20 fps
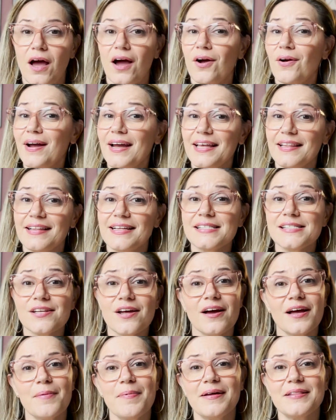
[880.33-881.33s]
All right, let's
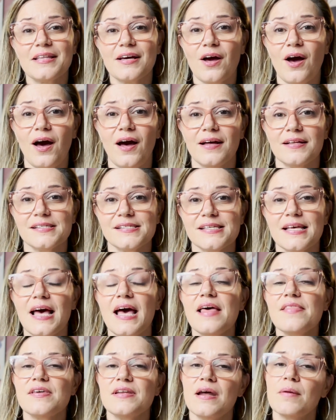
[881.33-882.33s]
talk about the cons.
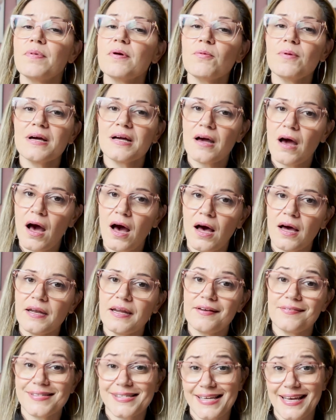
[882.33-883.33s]
The number one con
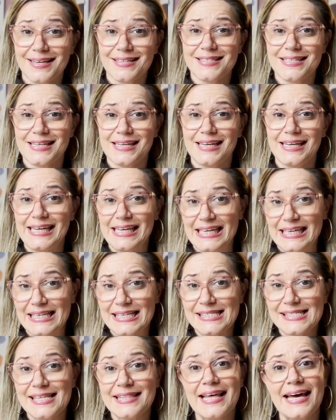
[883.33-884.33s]
of Santee
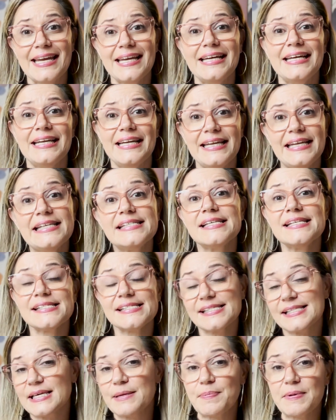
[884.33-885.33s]
is that it is a
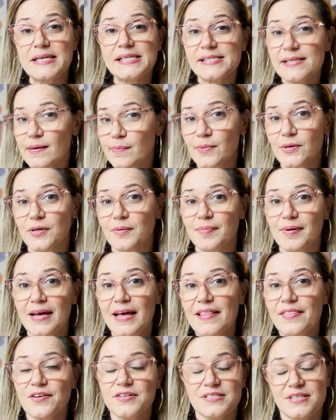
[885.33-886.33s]
sleepy suburb.
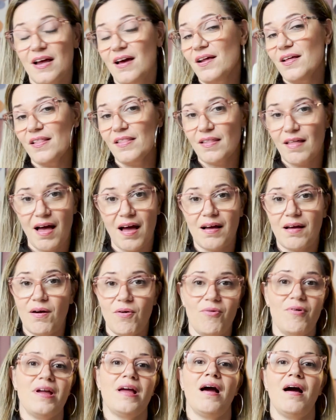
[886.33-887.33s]
There's not a lot
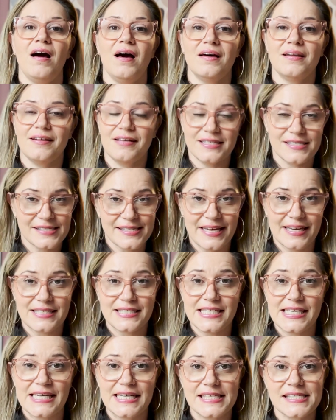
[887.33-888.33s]
going on in
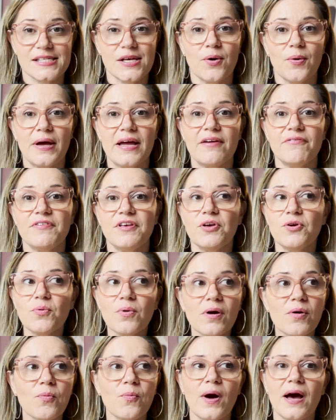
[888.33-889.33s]
Santee. So if you
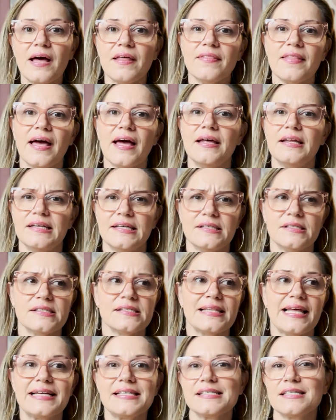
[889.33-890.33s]
are one that
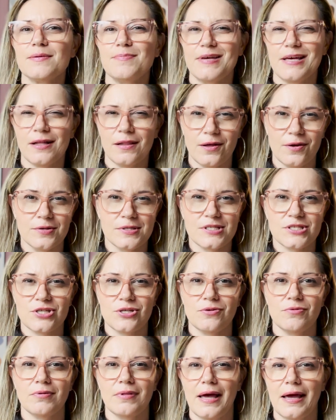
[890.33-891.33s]
likes to be close
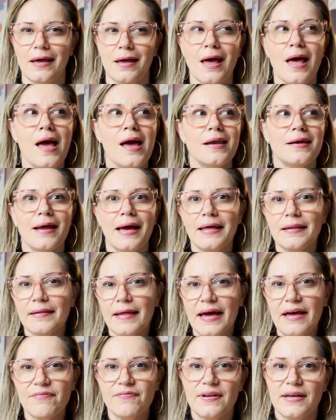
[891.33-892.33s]
to like
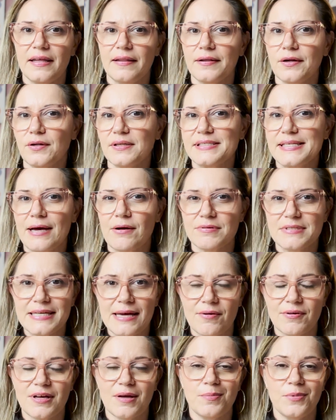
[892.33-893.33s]
nightlife in a little
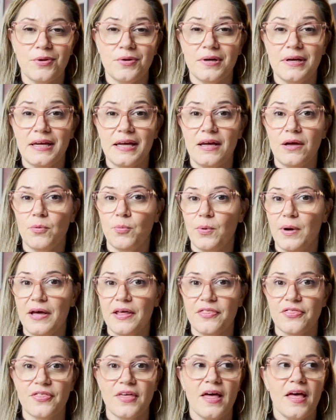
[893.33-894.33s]
downtown community
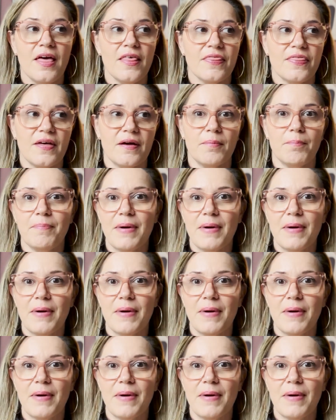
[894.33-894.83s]
with the